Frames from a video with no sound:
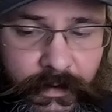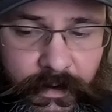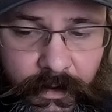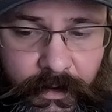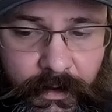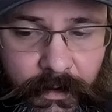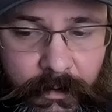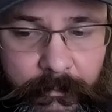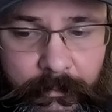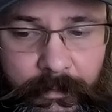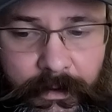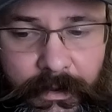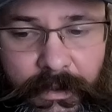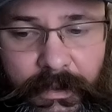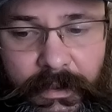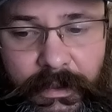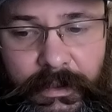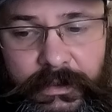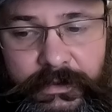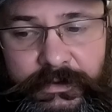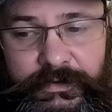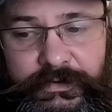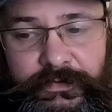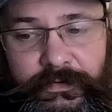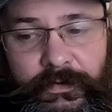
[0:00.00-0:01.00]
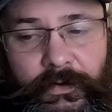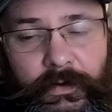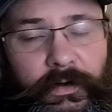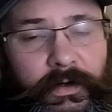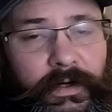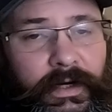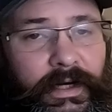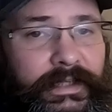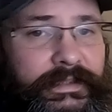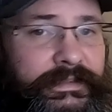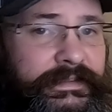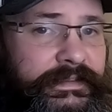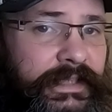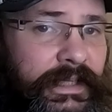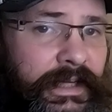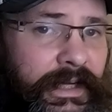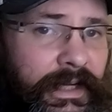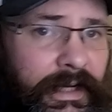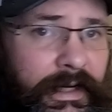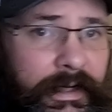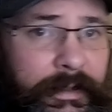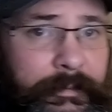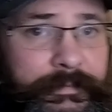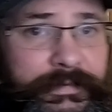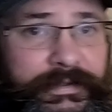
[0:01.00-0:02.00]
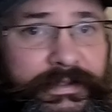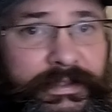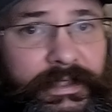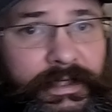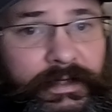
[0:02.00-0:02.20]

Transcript: As far as times,